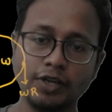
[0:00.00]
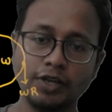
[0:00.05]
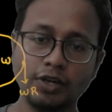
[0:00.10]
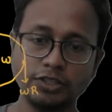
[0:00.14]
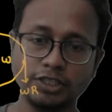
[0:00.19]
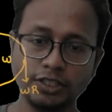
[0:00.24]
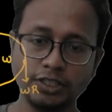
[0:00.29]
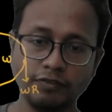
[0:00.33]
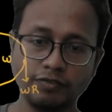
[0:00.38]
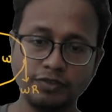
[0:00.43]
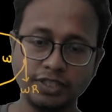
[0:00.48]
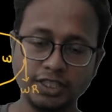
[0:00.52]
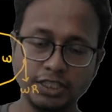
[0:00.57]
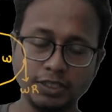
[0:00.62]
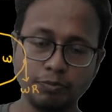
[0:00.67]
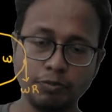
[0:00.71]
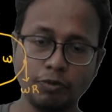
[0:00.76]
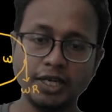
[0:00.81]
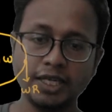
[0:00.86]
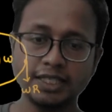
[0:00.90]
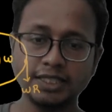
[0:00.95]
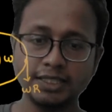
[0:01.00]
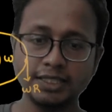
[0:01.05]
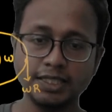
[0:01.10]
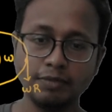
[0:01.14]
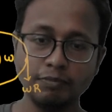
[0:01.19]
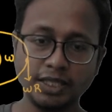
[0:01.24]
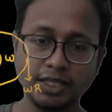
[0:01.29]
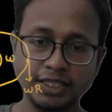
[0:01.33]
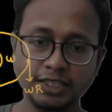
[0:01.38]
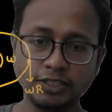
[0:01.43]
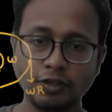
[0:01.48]
The velocity of this point
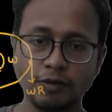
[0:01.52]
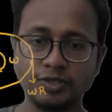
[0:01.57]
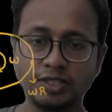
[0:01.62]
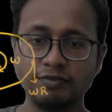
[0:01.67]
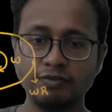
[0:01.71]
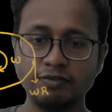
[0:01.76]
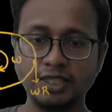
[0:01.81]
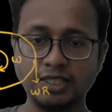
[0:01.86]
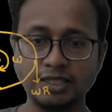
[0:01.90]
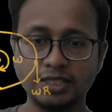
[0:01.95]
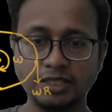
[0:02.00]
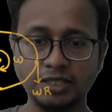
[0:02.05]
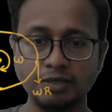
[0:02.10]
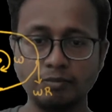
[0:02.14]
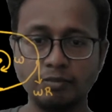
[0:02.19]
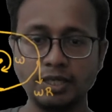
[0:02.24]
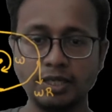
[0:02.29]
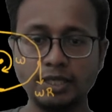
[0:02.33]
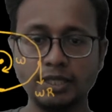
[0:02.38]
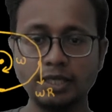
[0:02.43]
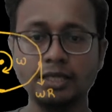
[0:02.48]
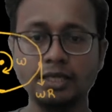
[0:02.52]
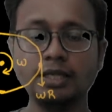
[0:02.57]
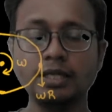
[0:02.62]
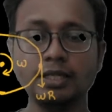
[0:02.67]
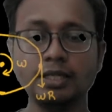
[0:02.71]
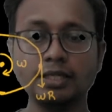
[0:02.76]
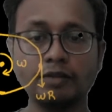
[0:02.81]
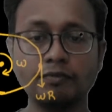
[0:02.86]
as seen by this observer is nothing but